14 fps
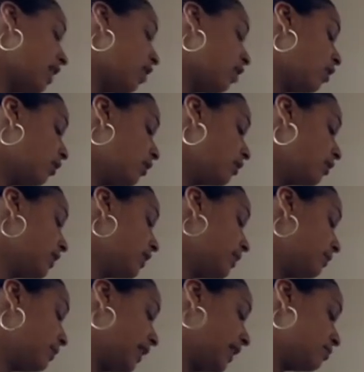all the green
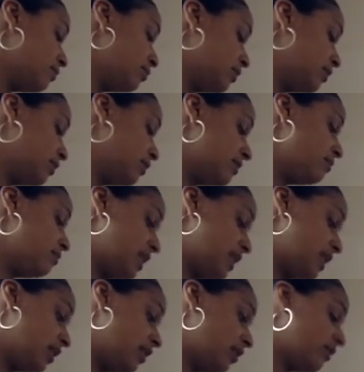plants will
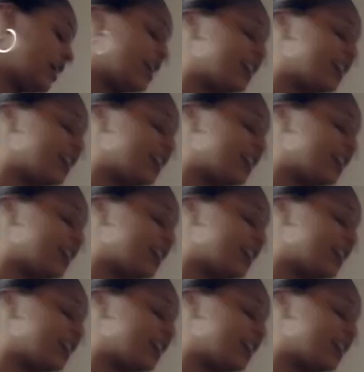disappear, right?